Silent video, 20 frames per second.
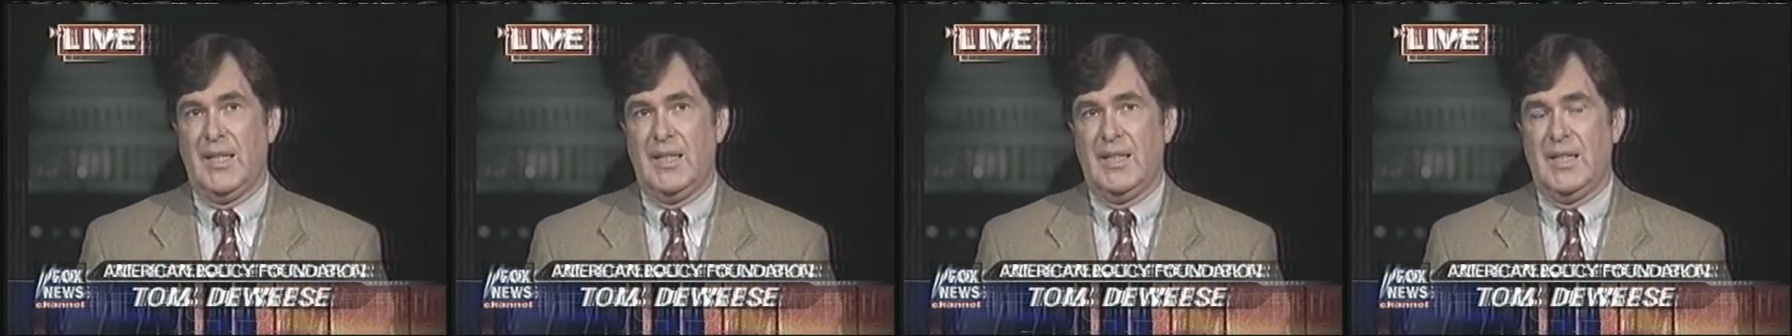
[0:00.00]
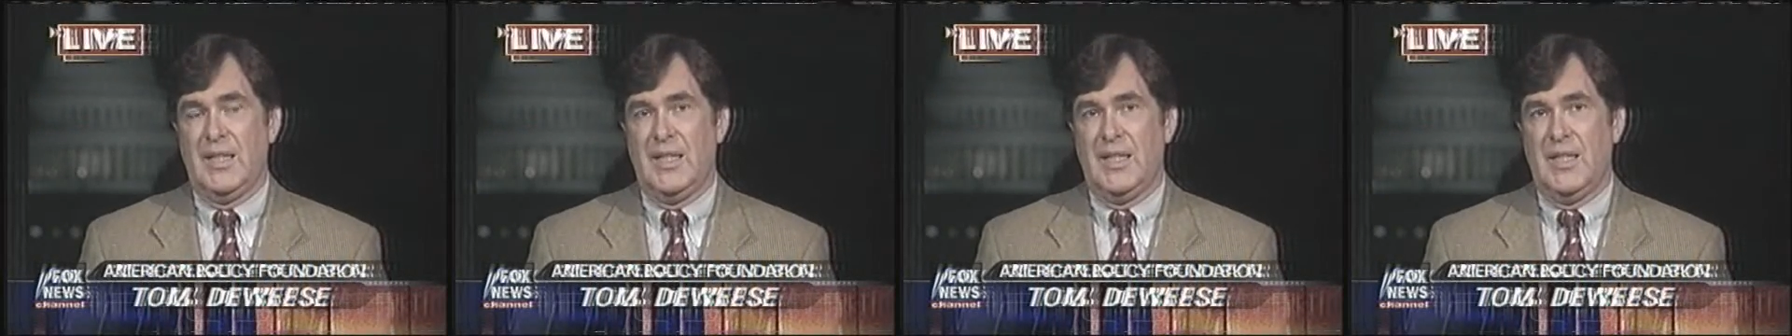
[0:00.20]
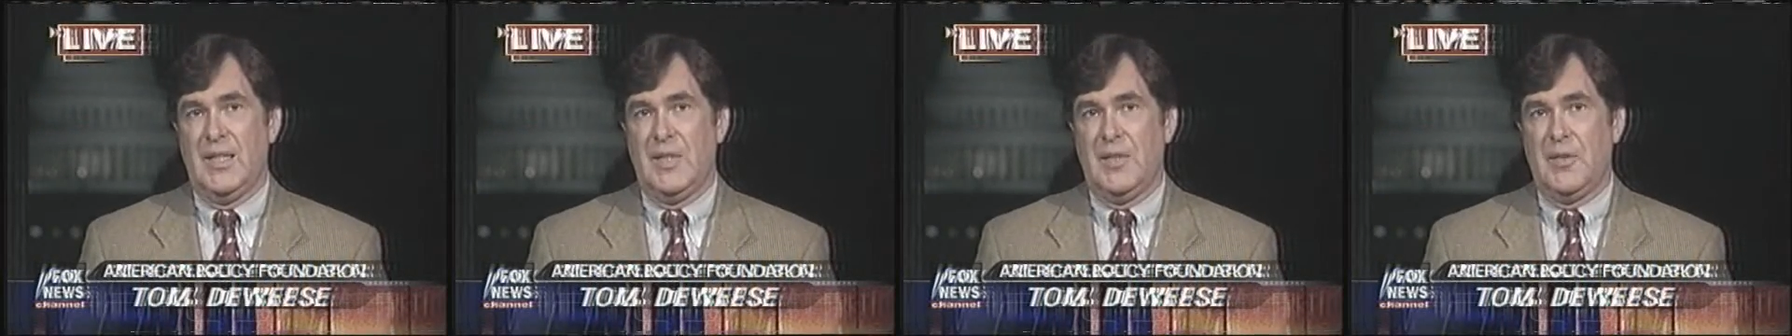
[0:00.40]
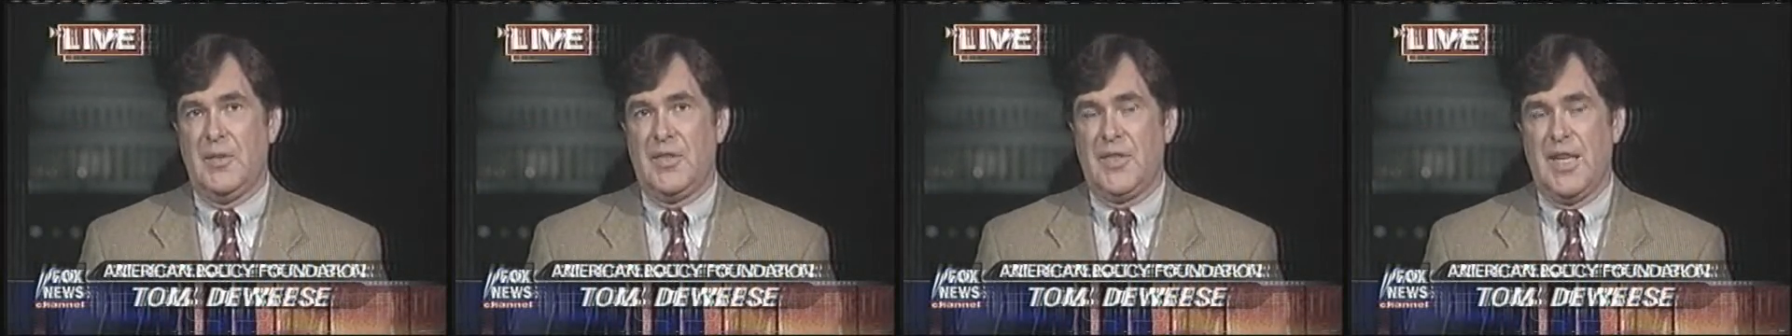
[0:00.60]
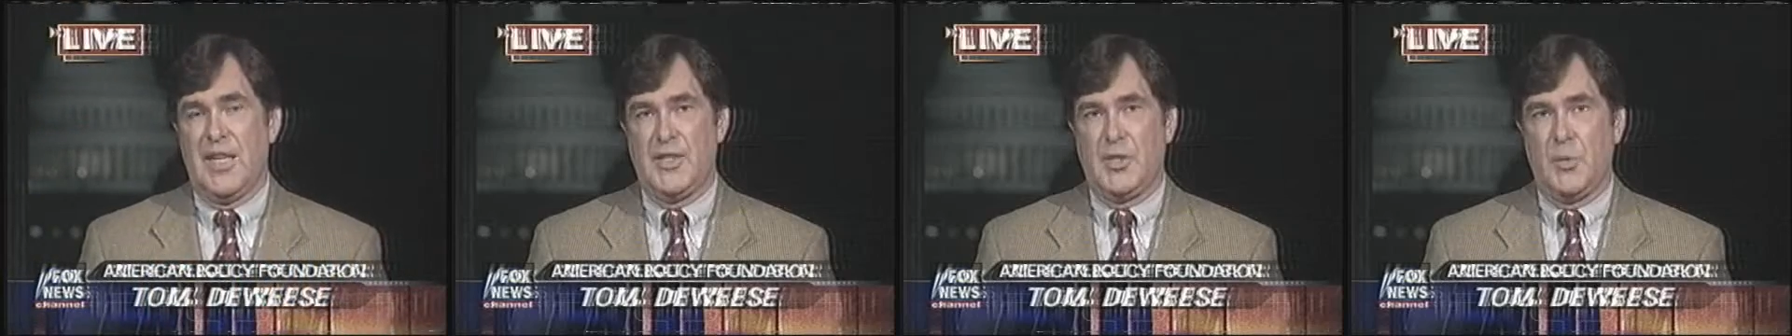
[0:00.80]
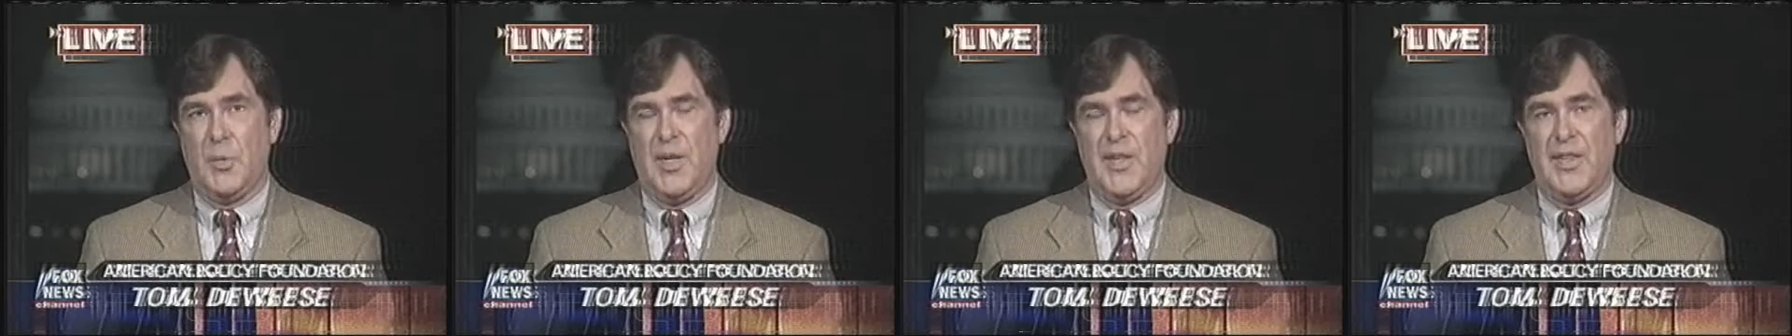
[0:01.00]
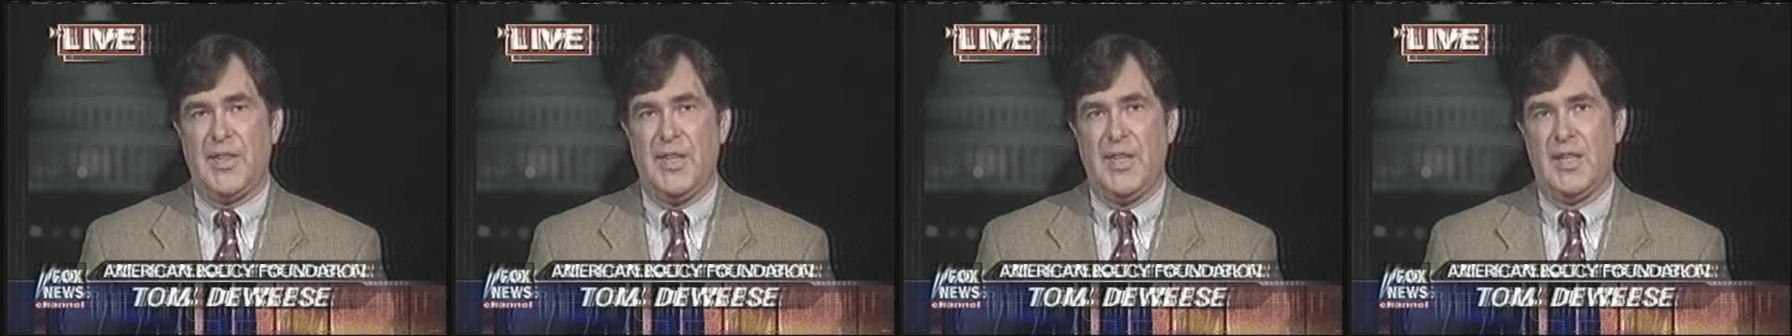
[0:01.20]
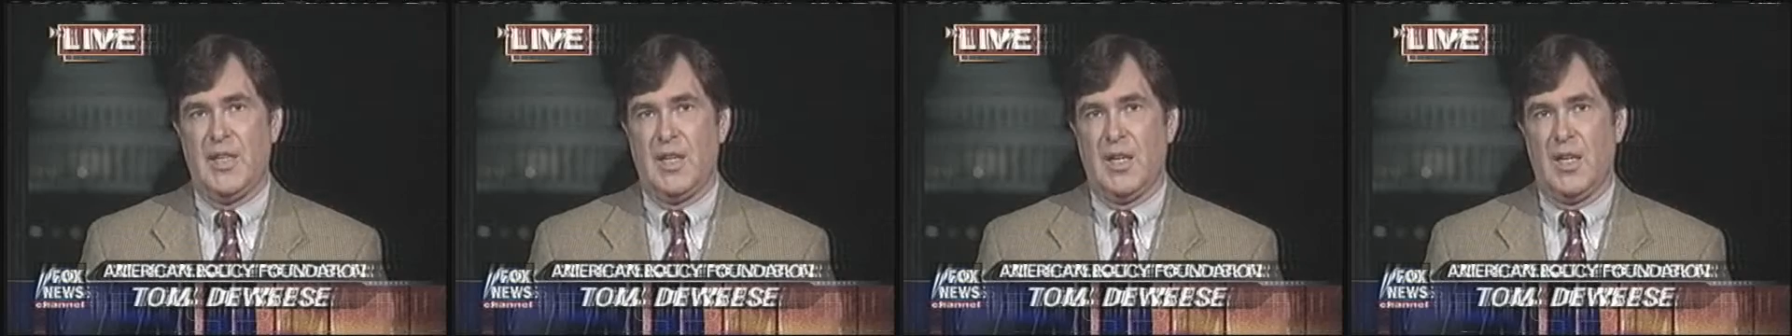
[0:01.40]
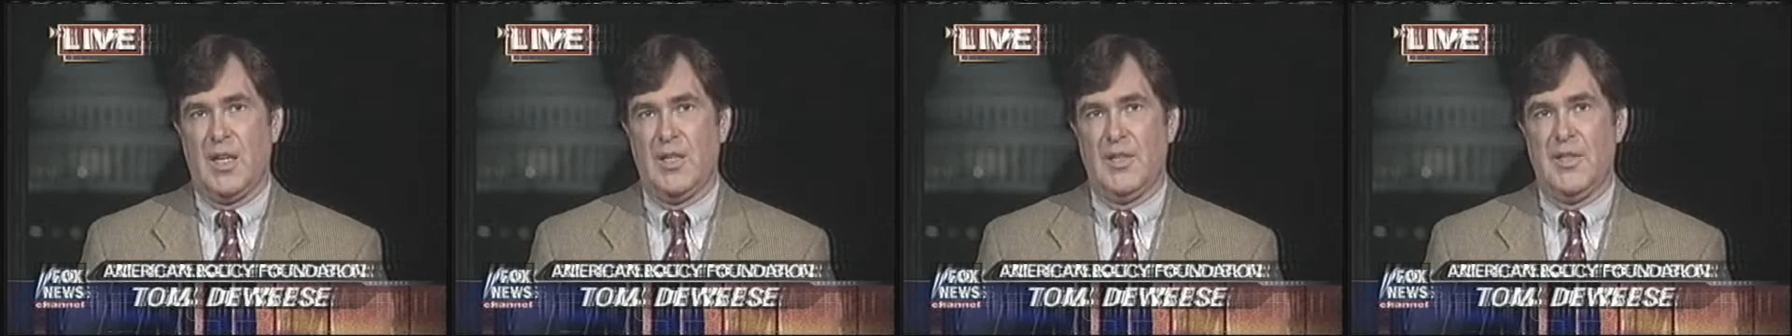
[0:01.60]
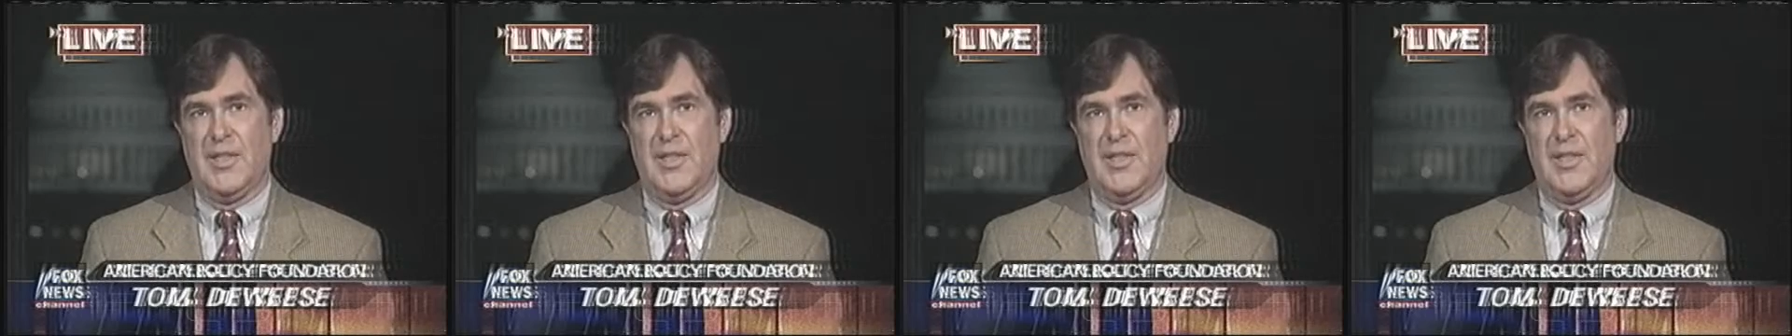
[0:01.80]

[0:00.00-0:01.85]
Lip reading: and exposes anyone or